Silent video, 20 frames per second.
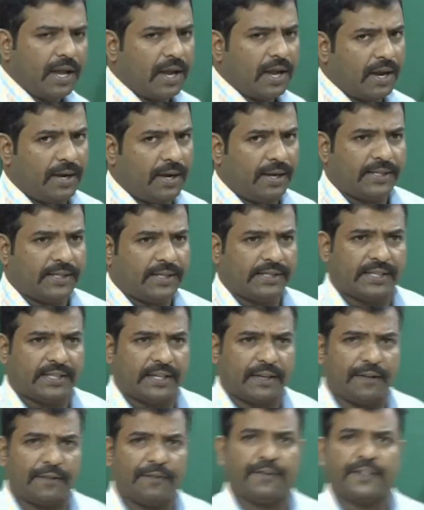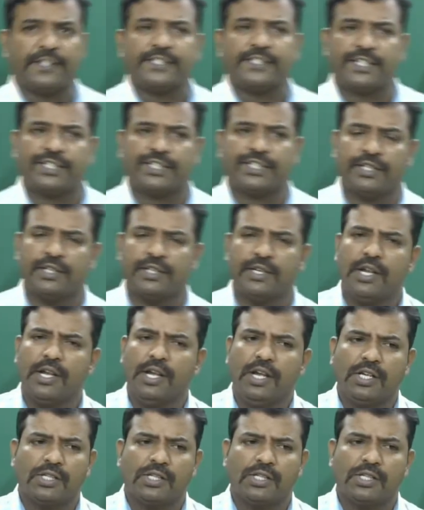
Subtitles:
and this is the first session.